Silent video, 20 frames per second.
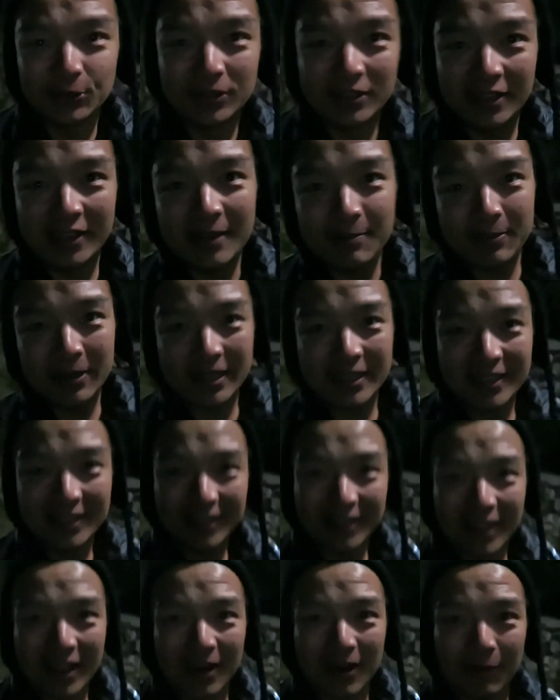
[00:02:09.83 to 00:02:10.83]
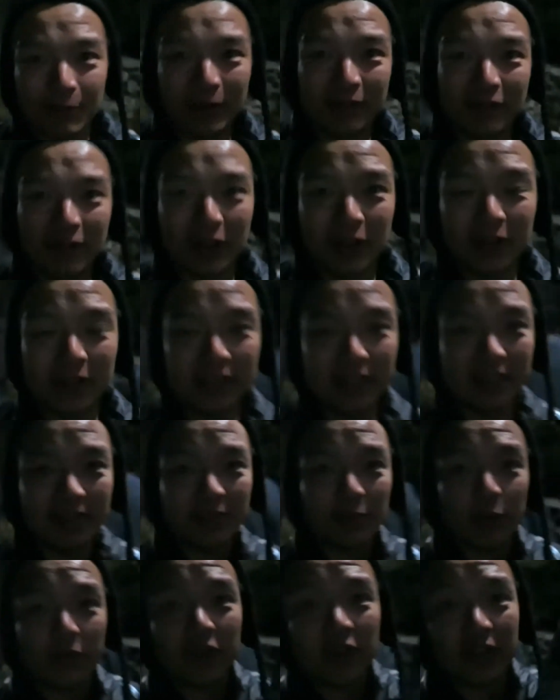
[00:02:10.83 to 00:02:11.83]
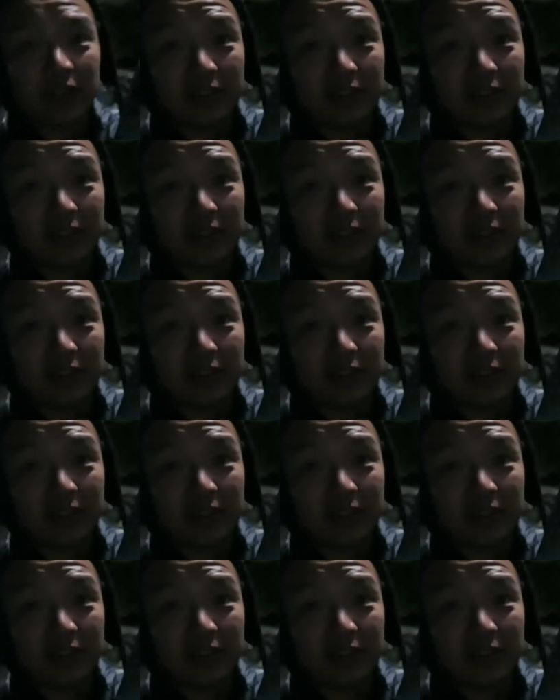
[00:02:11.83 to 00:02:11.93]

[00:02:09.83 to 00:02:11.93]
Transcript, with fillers: tip that we've learned is we've got